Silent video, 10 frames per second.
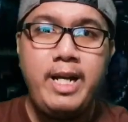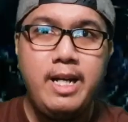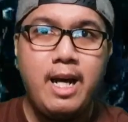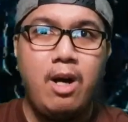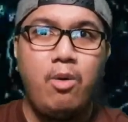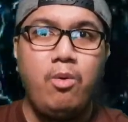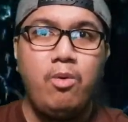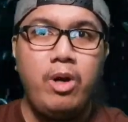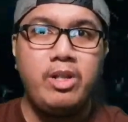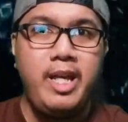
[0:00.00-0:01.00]
Right now,
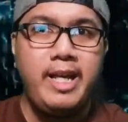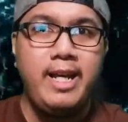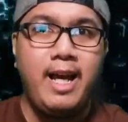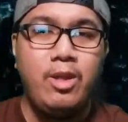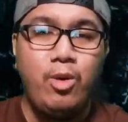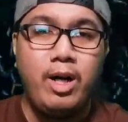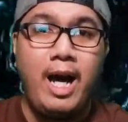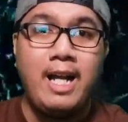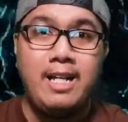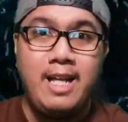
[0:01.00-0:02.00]
we're taking a look
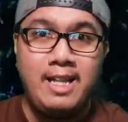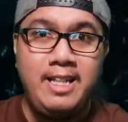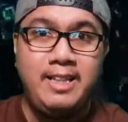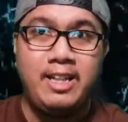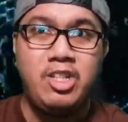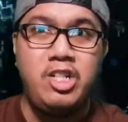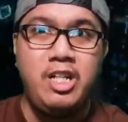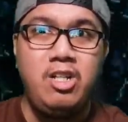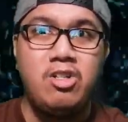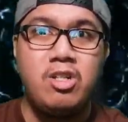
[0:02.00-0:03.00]
at lattice
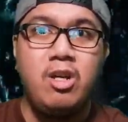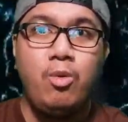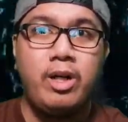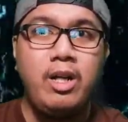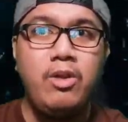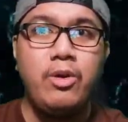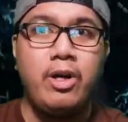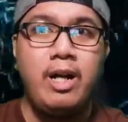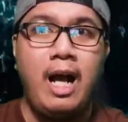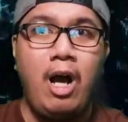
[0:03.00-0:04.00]
exchange. We're gonna
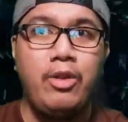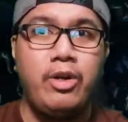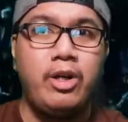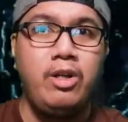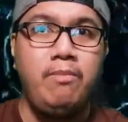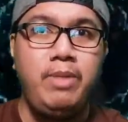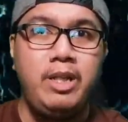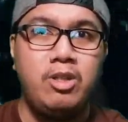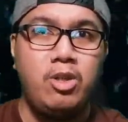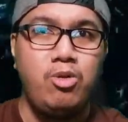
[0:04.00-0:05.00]
learn how they're gonna
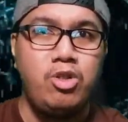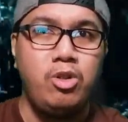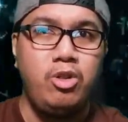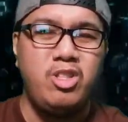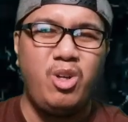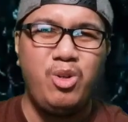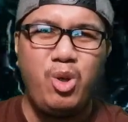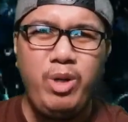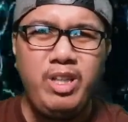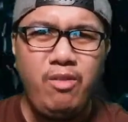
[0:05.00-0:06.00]
be the solution to these
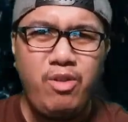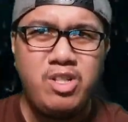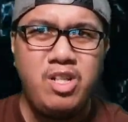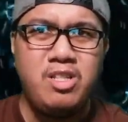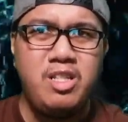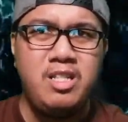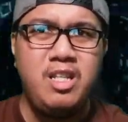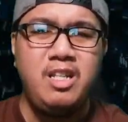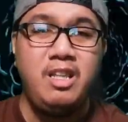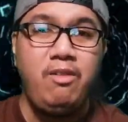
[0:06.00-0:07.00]
ongoing
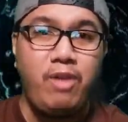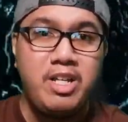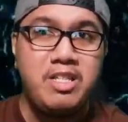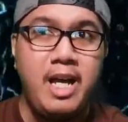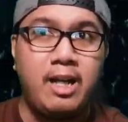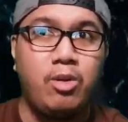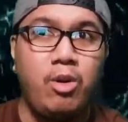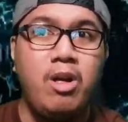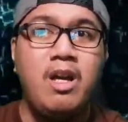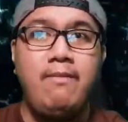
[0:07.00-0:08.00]
deficiencies in the DeFi sector.